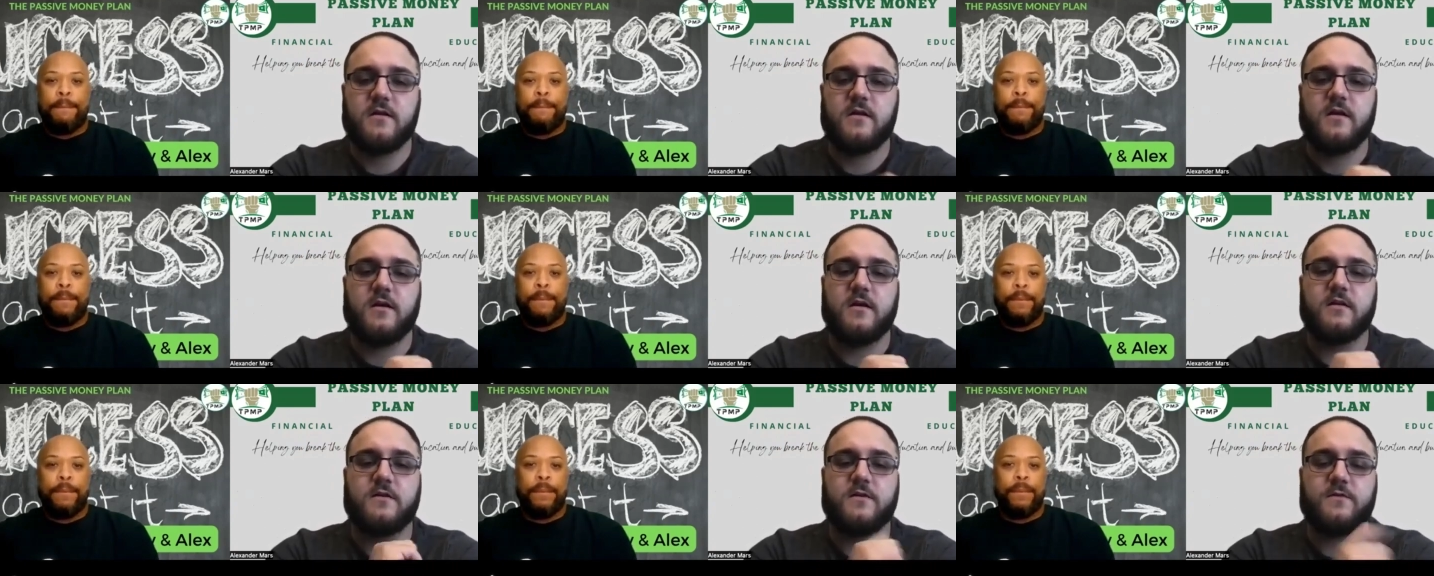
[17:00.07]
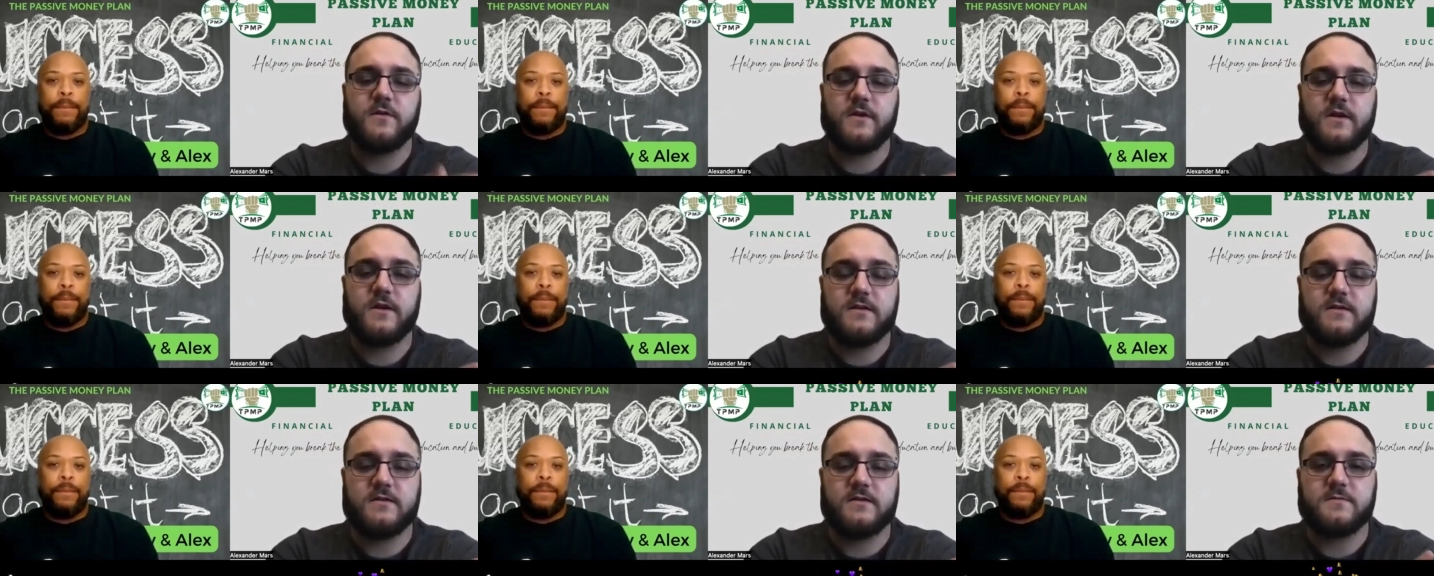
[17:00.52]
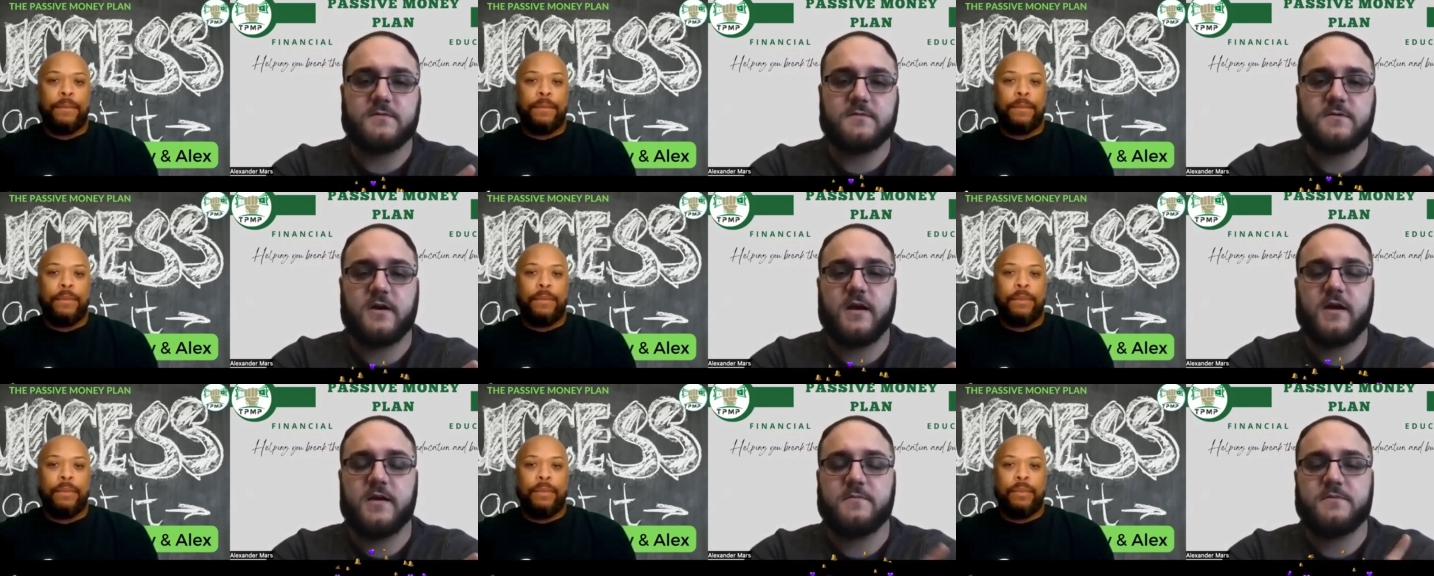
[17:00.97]
Speaker 1: Uh, don't forget to
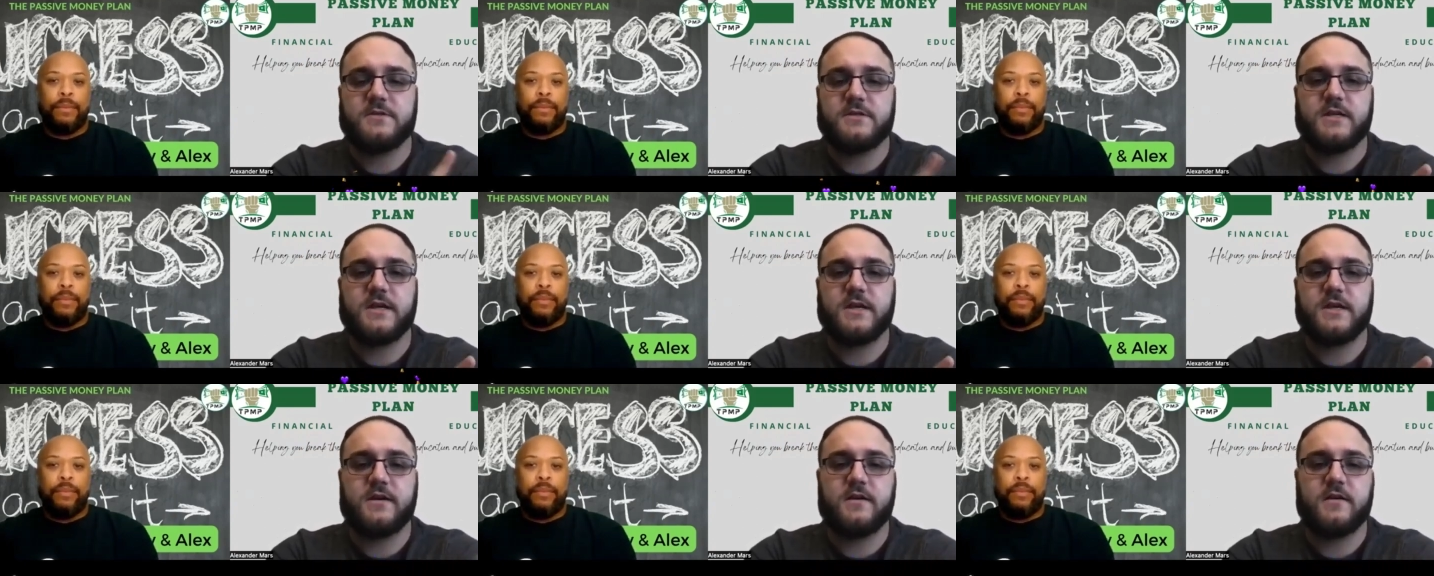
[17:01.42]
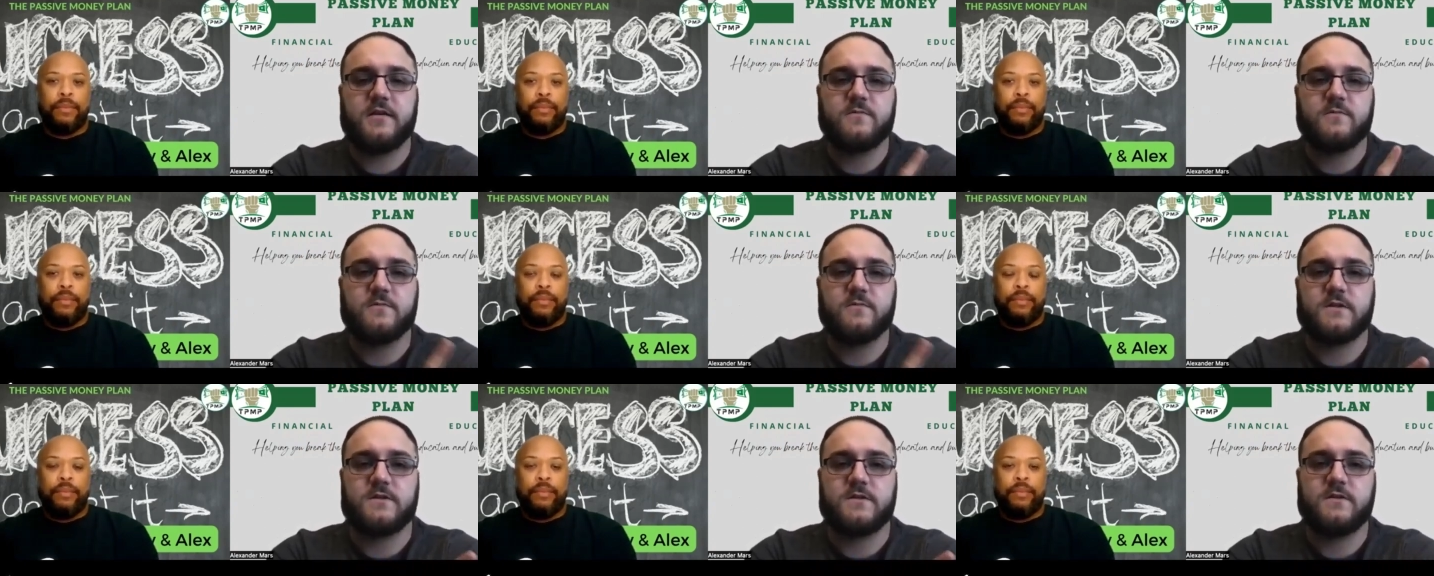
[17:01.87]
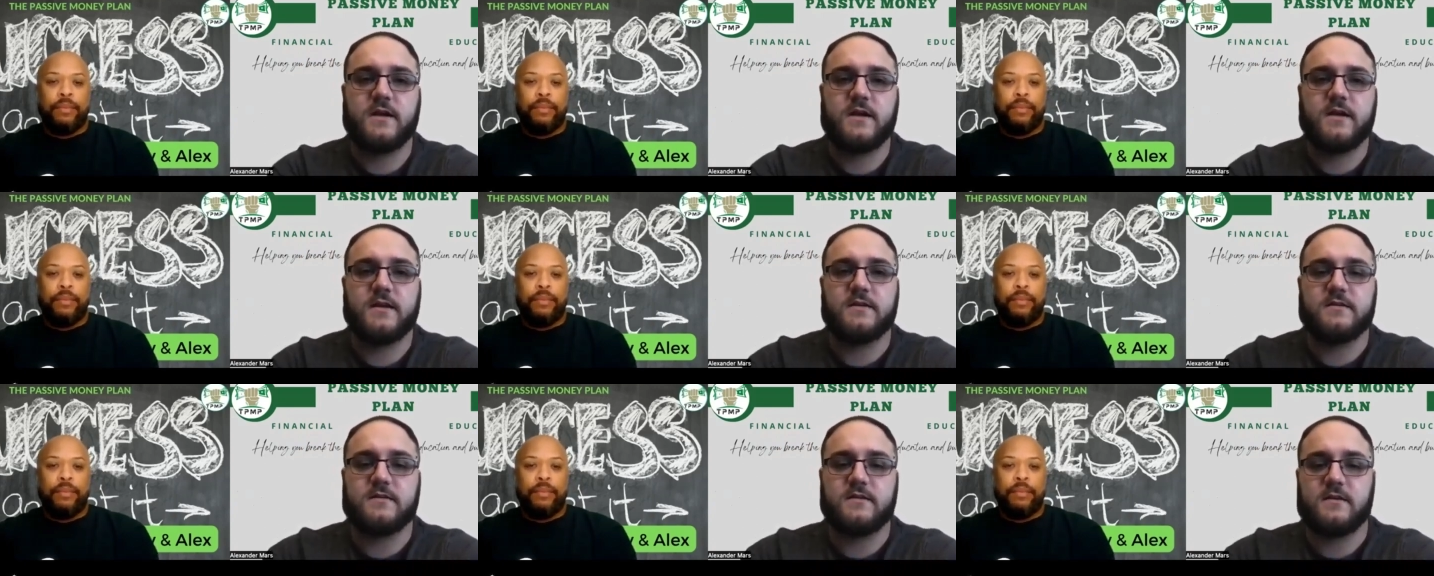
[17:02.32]
subscribe, share, and we'll see you
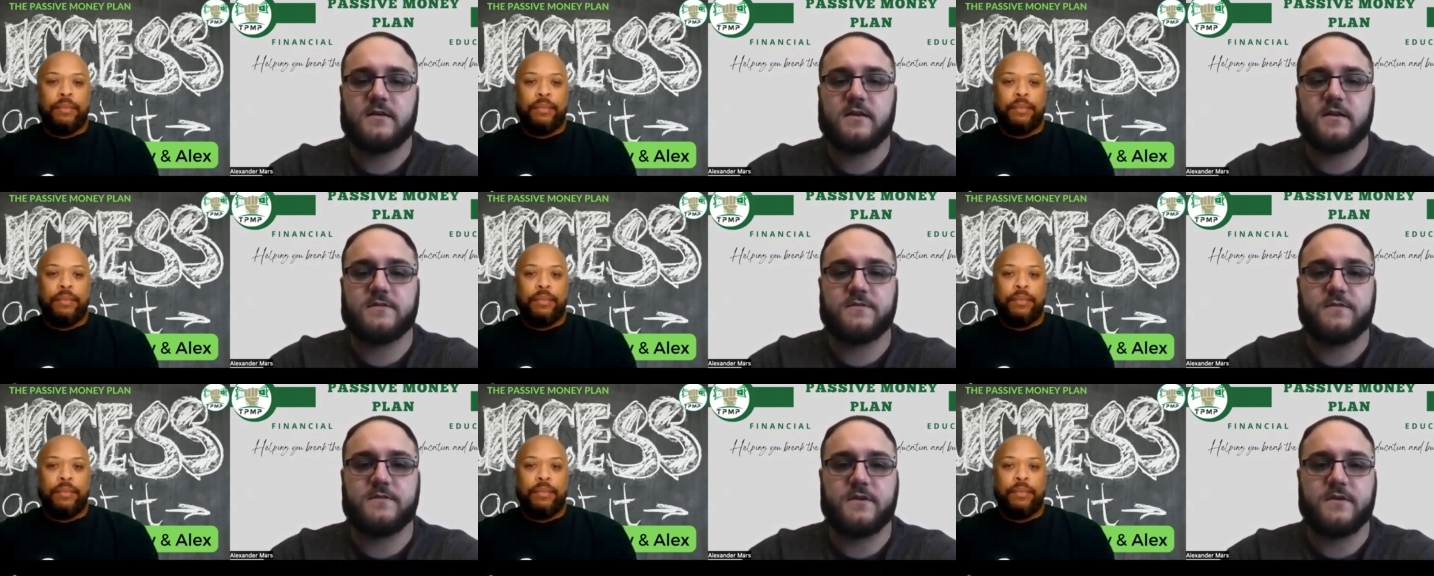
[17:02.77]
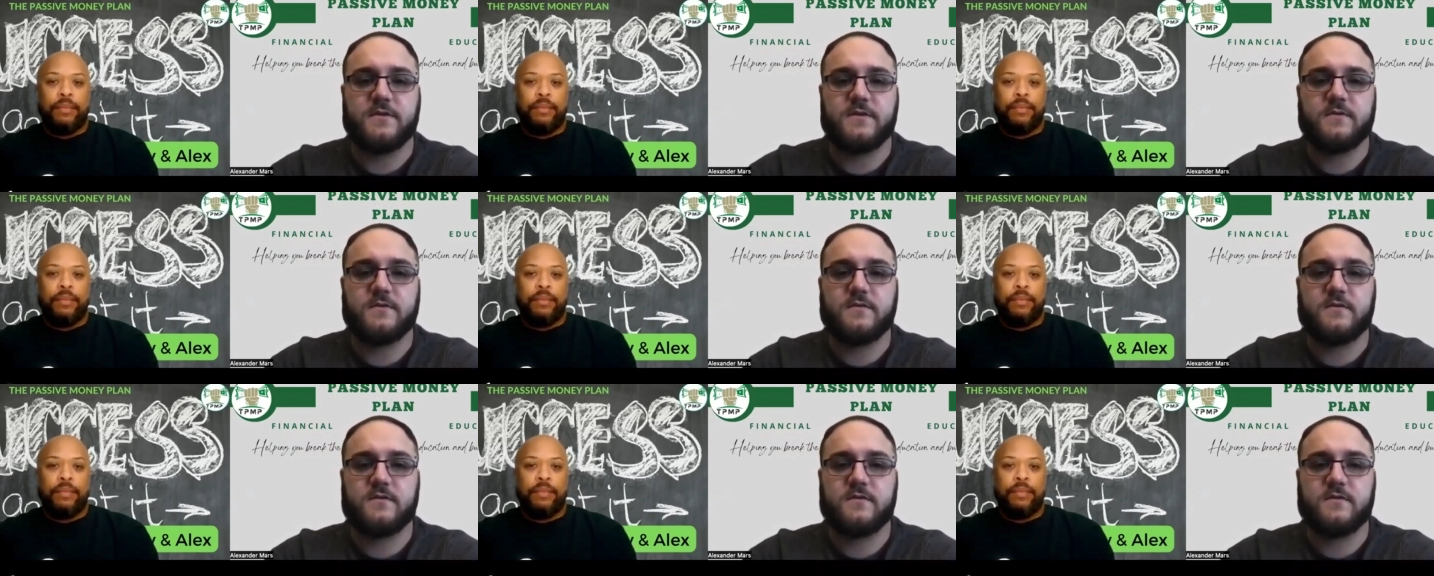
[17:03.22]
guys in the next video.